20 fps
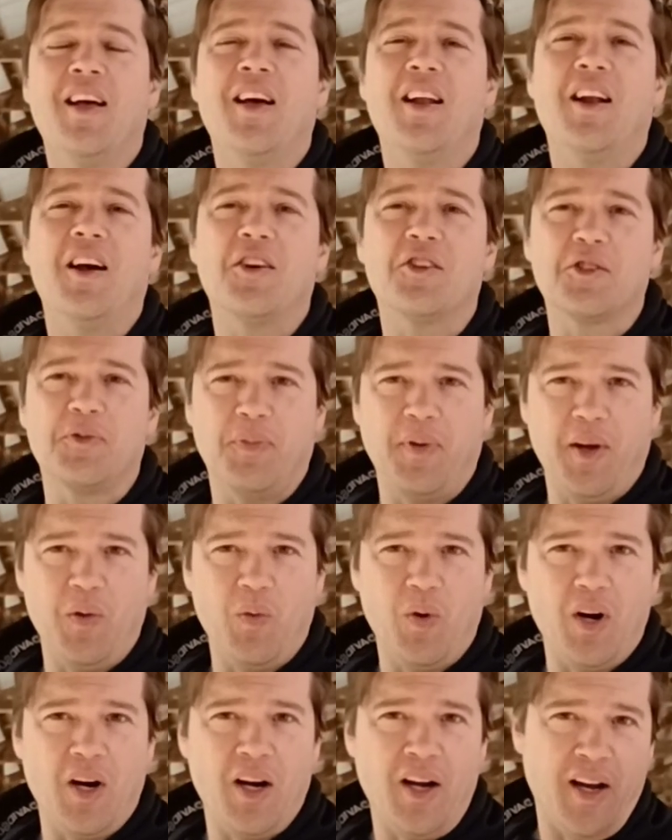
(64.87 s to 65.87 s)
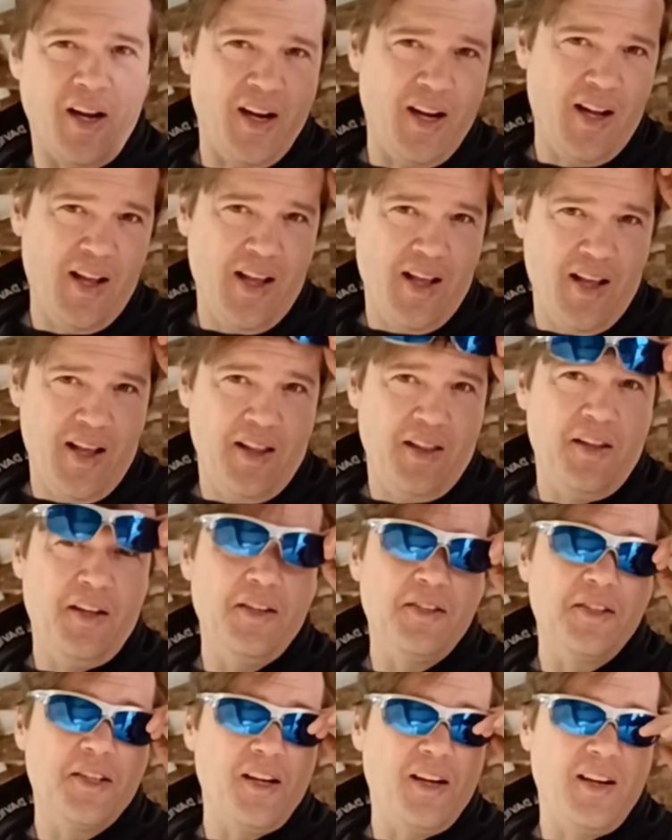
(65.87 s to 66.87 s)
And I'll explain why.
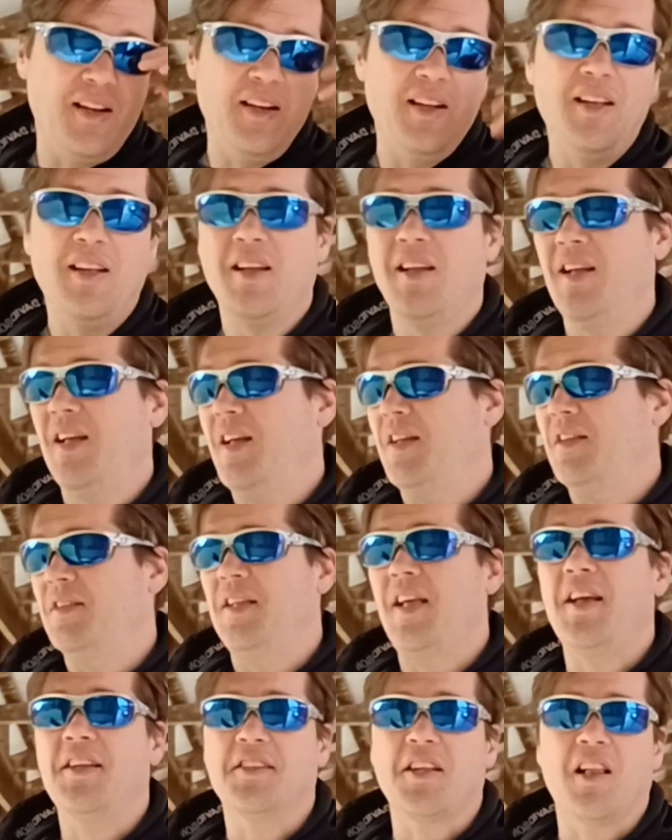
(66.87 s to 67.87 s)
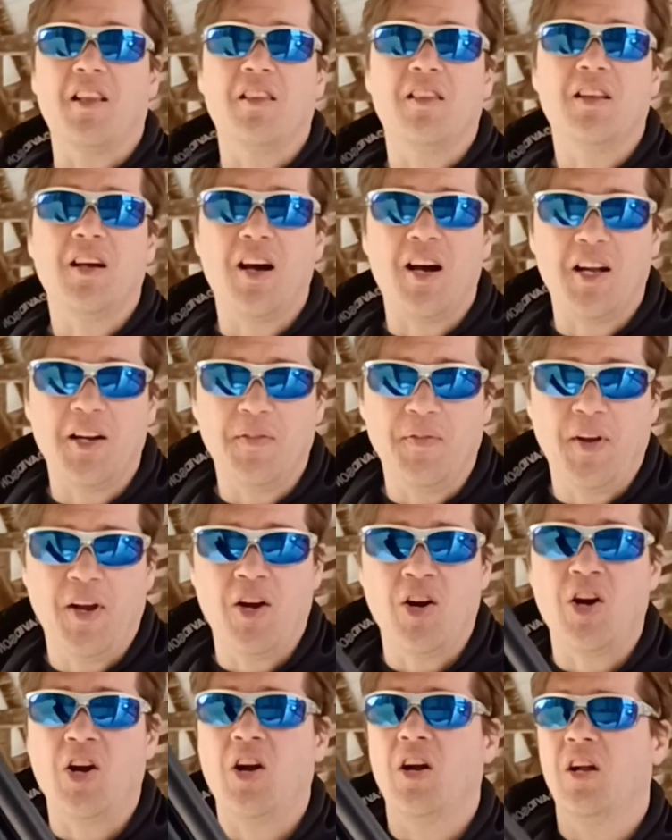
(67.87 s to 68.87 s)
This gun takes a lot of
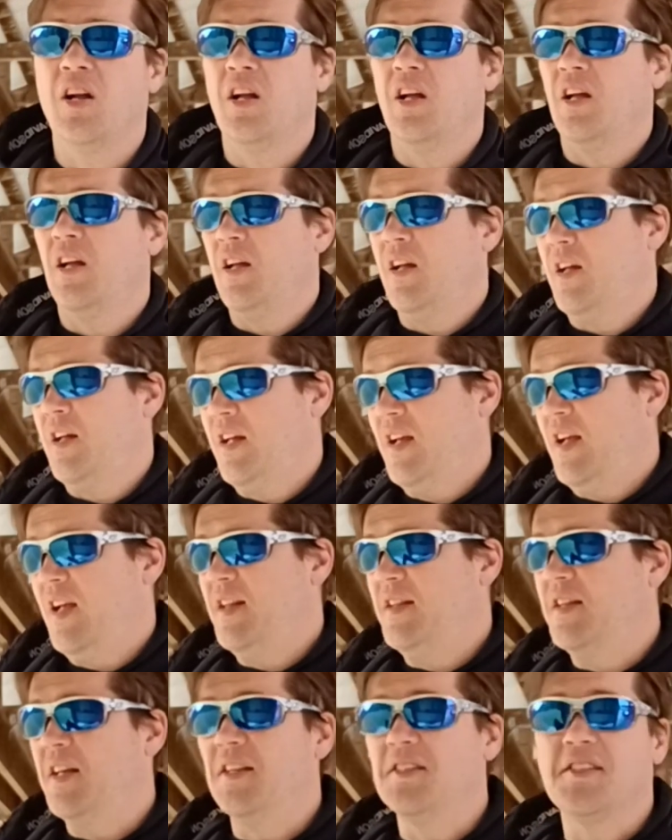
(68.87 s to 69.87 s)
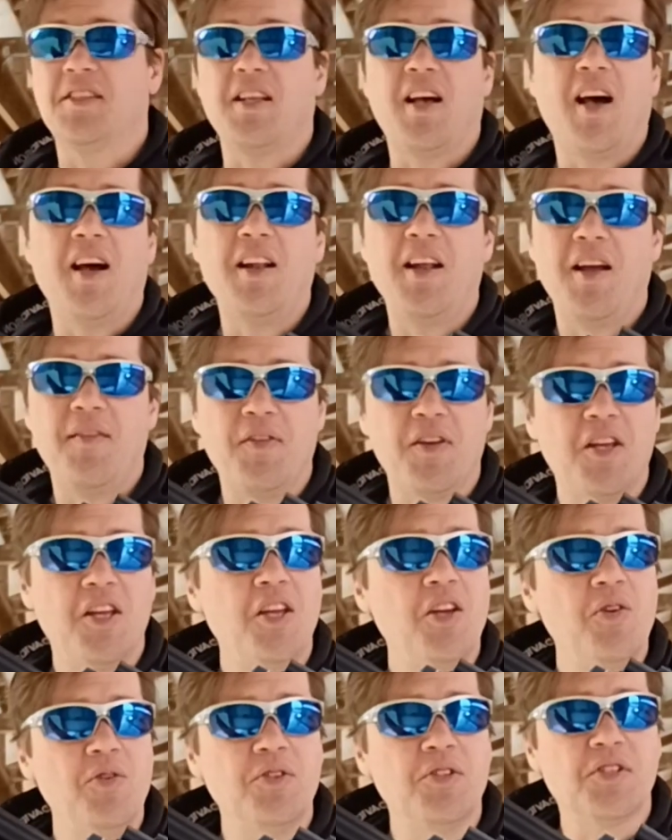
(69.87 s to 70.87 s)
air. It does not have a
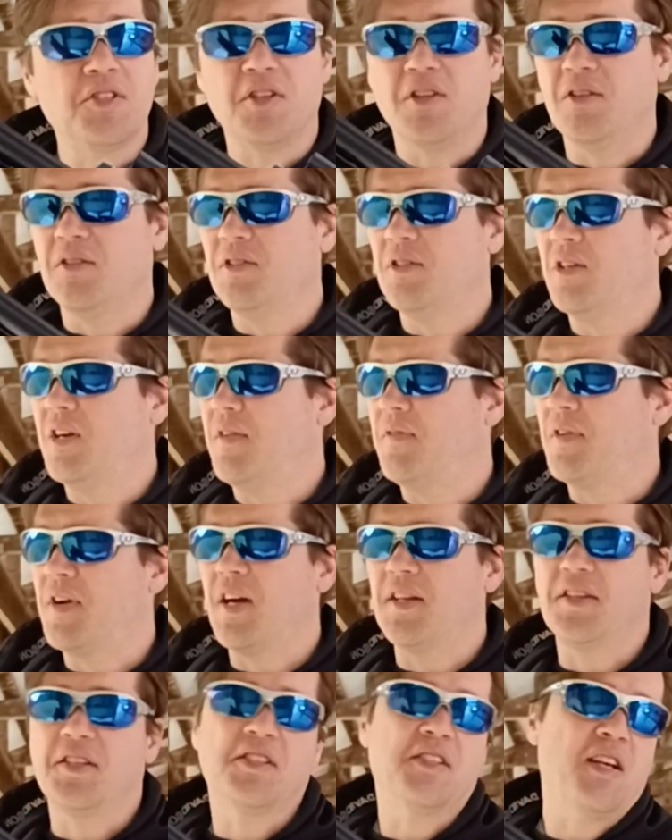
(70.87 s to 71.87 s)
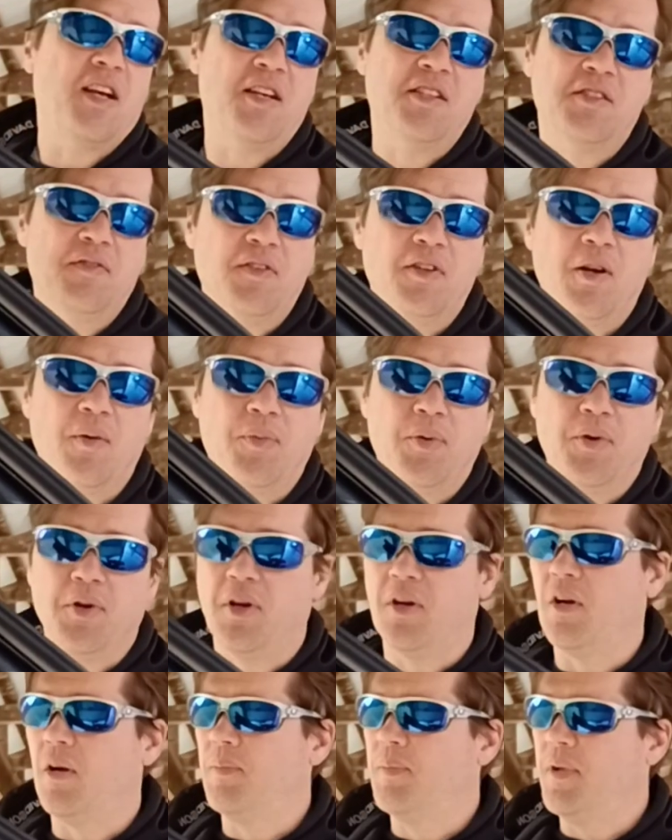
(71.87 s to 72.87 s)
huge cylinder. I forgot the size of it. I'll put
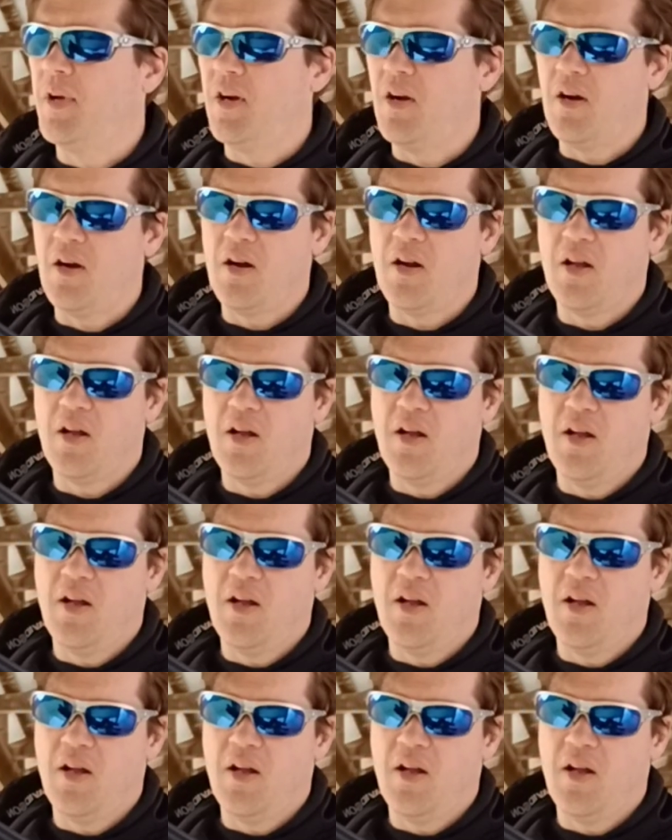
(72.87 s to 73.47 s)
it up there.